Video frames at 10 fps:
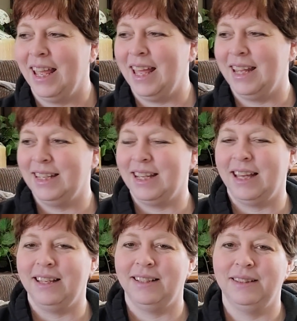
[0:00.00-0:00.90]
and
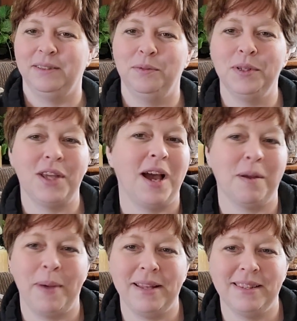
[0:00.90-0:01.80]
we'll talk
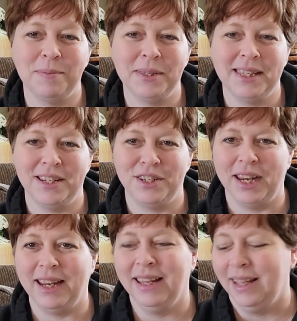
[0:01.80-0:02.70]
about some
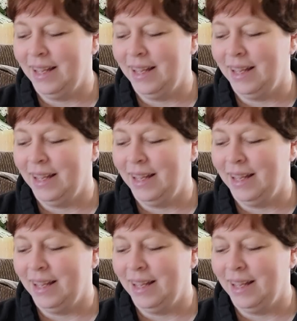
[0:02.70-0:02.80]
stitching.